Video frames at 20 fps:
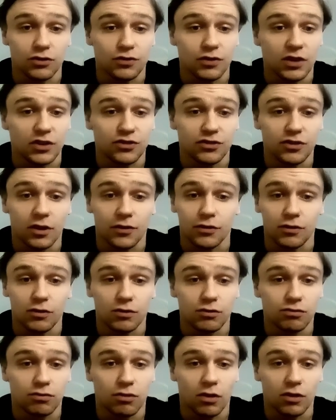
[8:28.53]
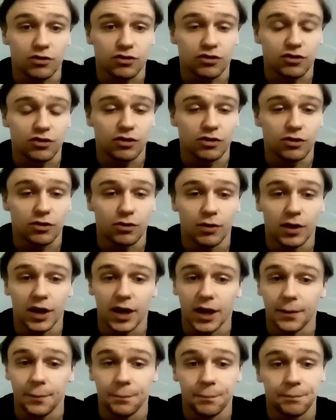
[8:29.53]
There's nothing wrong to
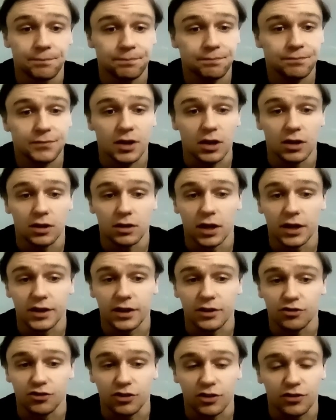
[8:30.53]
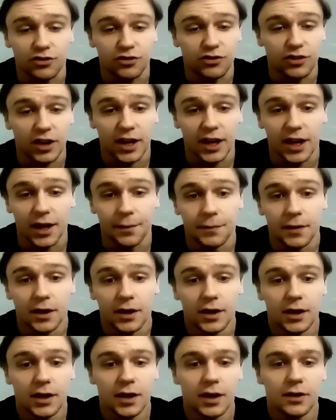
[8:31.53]
learning just
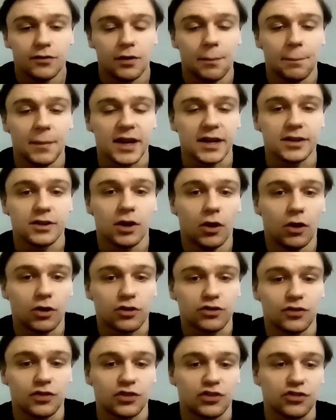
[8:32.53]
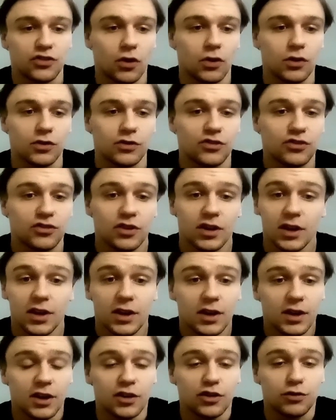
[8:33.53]
the main hooks of the songs
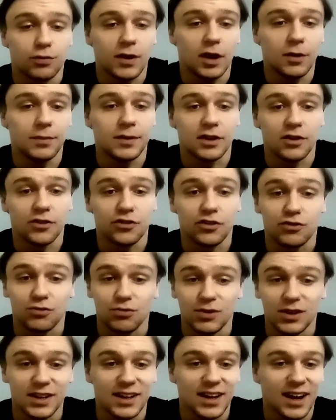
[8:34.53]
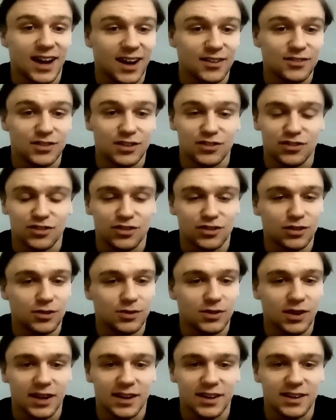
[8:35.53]
as well, because it's really handy
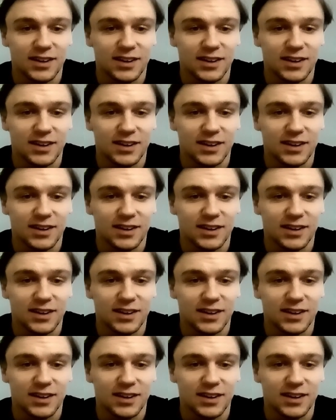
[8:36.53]
to